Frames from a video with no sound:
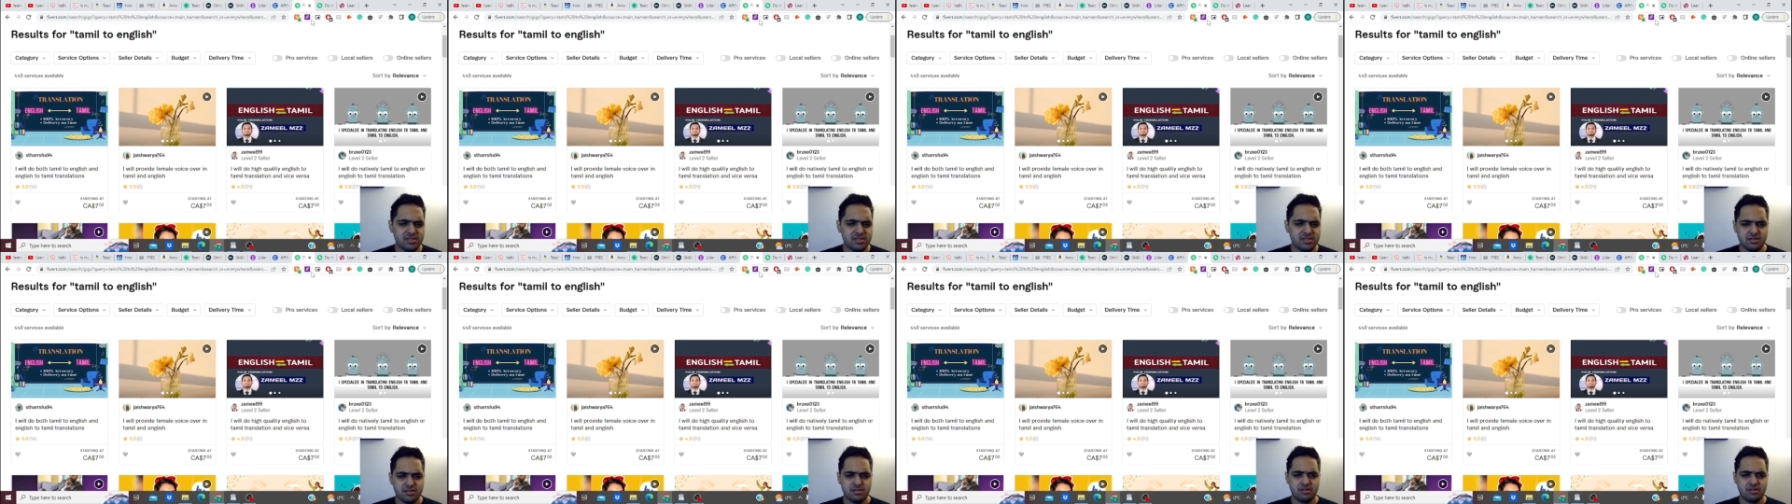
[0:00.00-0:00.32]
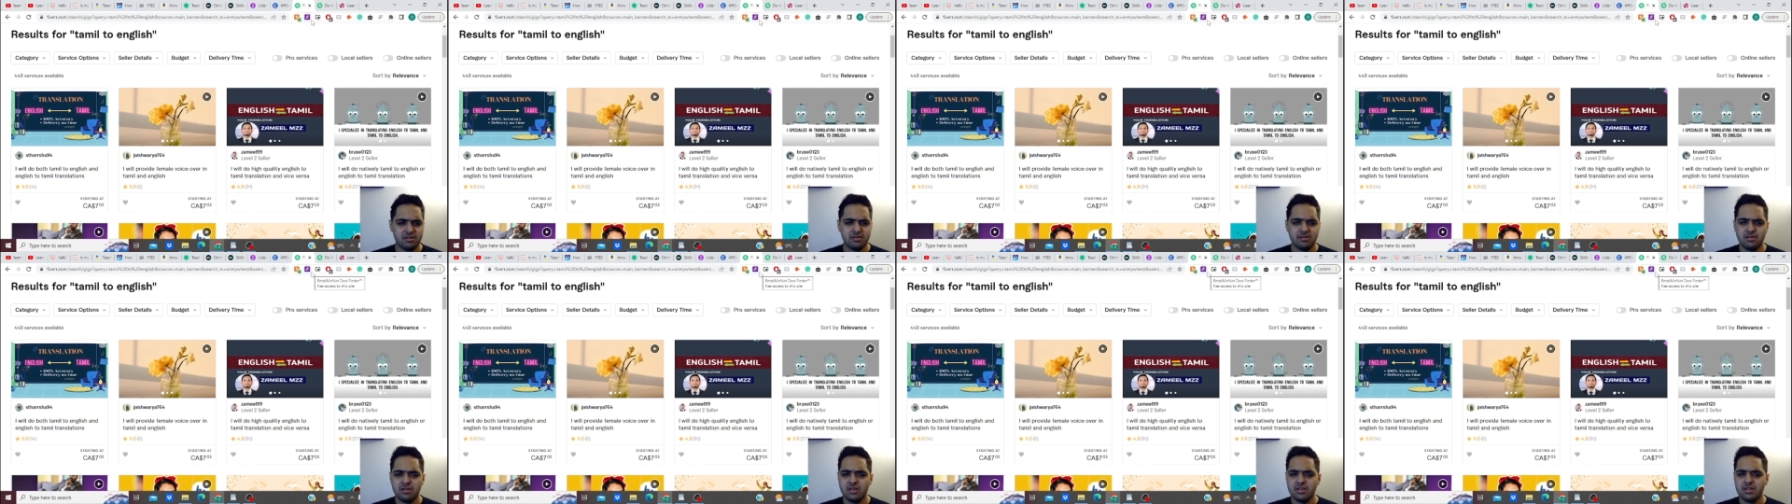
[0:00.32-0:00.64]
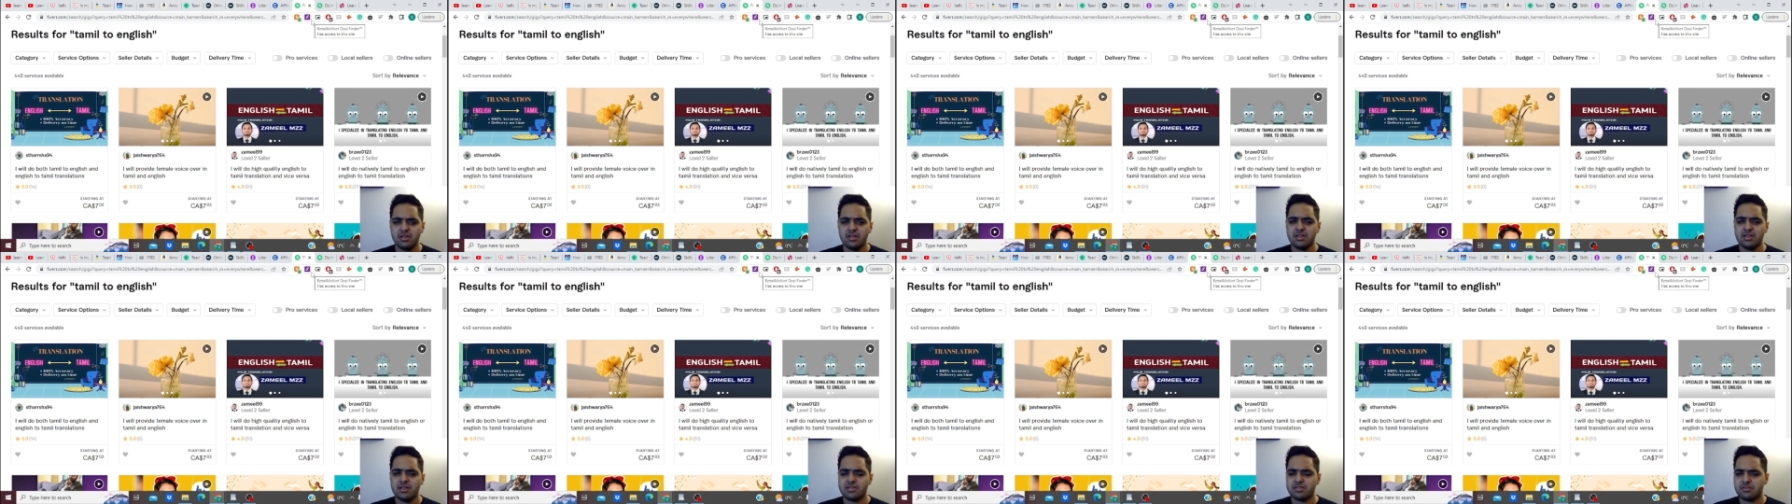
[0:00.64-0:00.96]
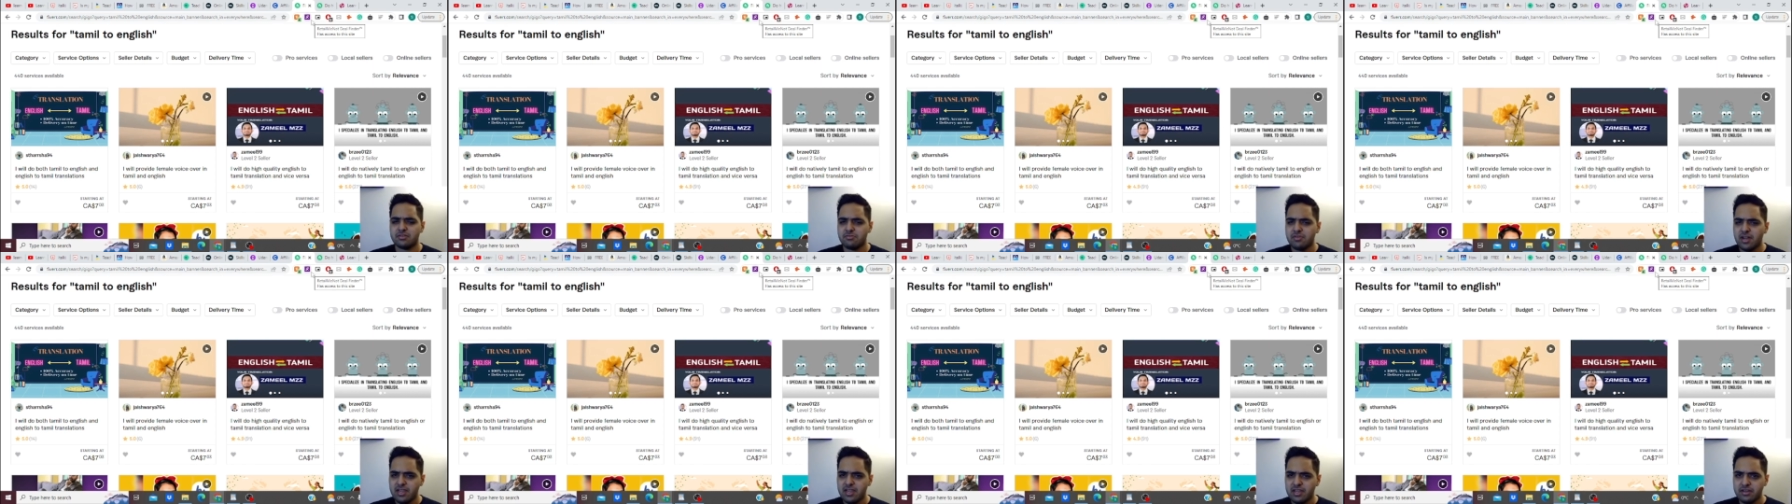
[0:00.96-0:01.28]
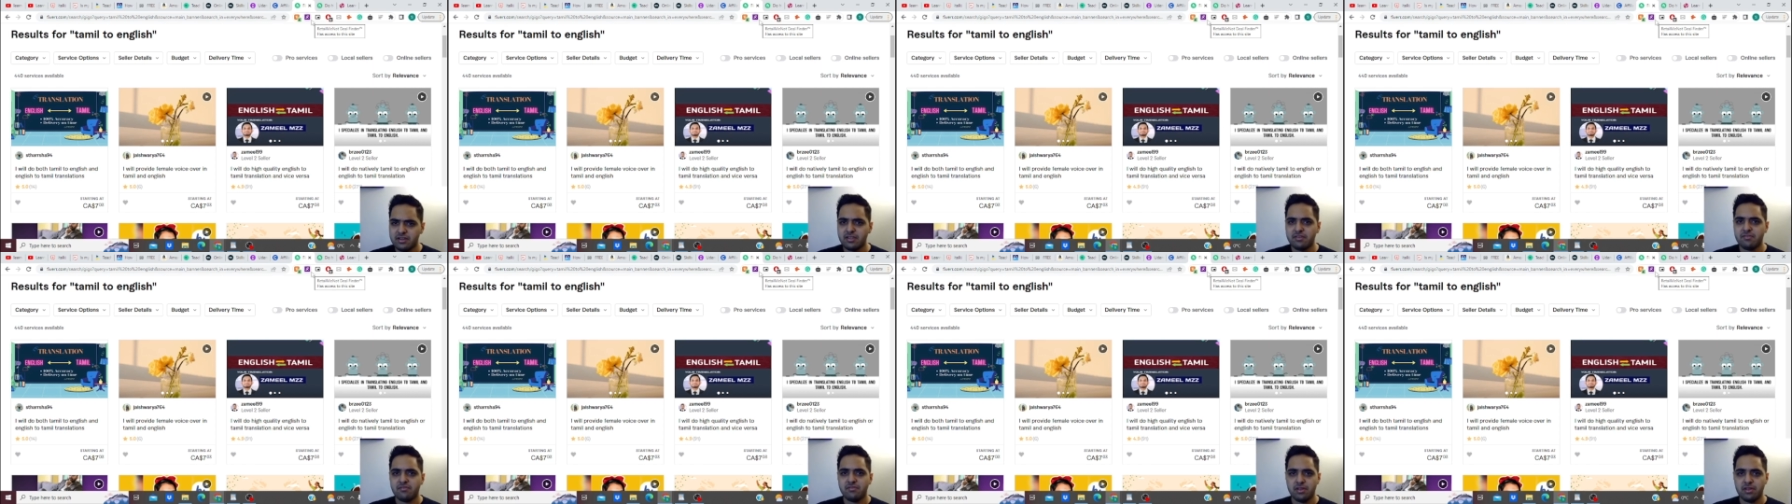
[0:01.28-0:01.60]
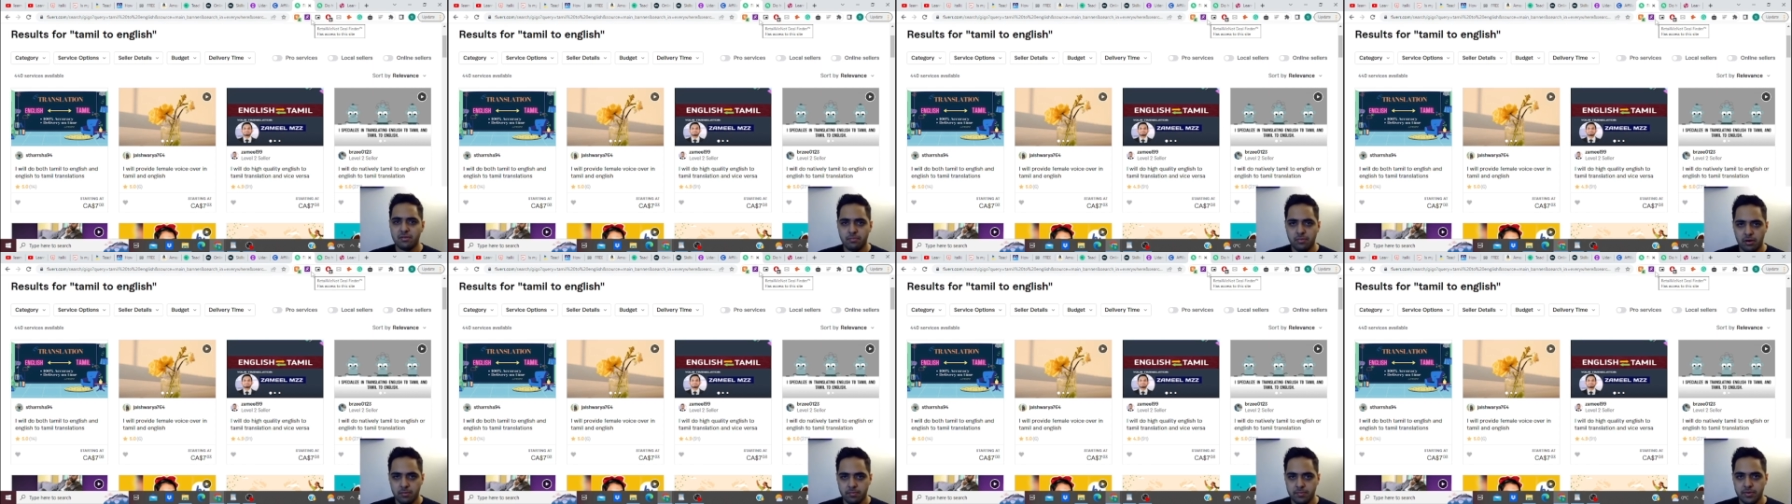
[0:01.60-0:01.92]
a relatively
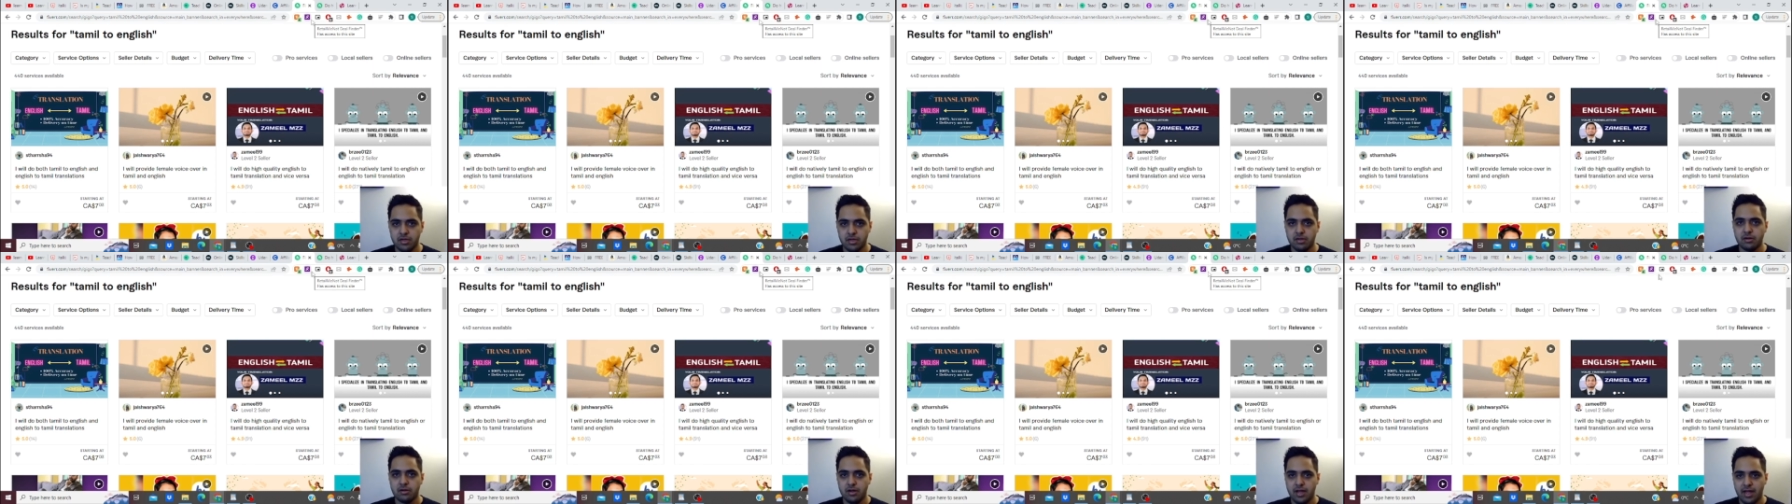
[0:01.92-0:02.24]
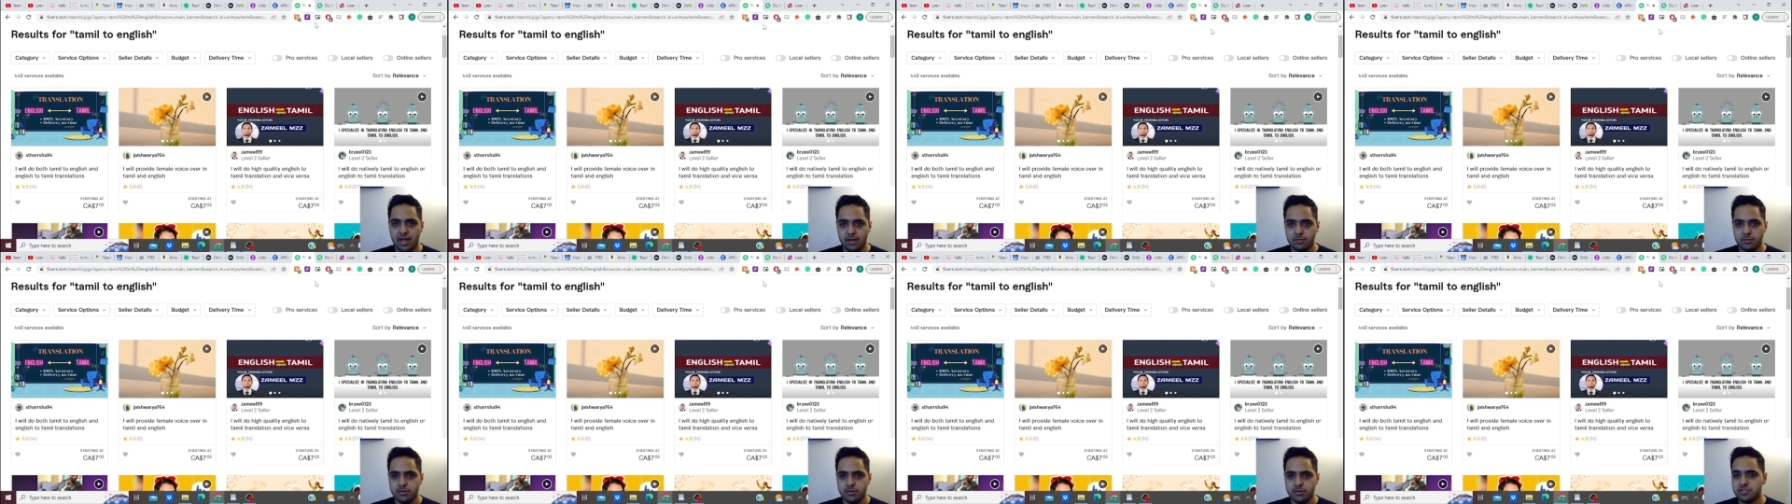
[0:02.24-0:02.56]
popular language.